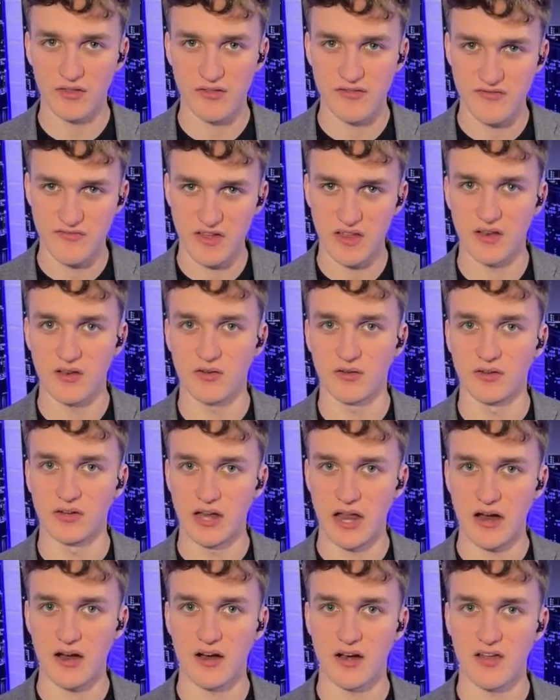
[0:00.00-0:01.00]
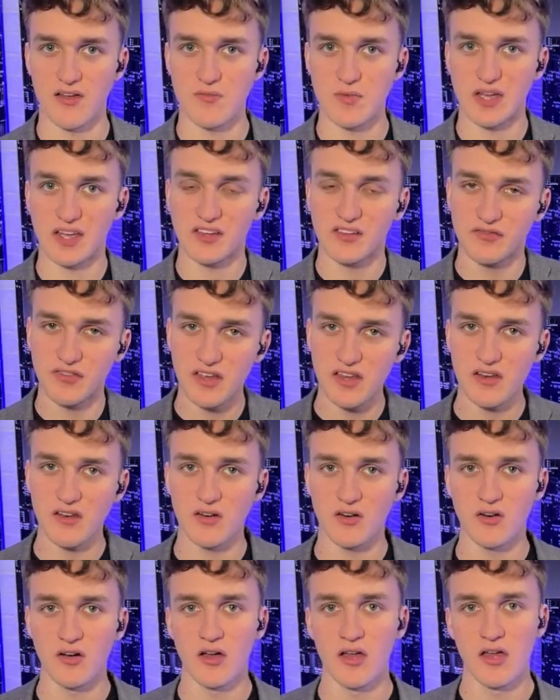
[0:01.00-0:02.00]
the fentanyl narrative because
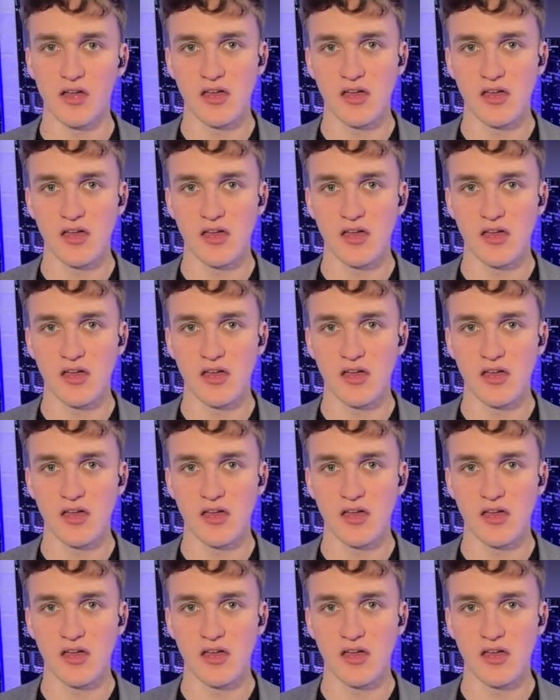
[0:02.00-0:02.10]
fentanyl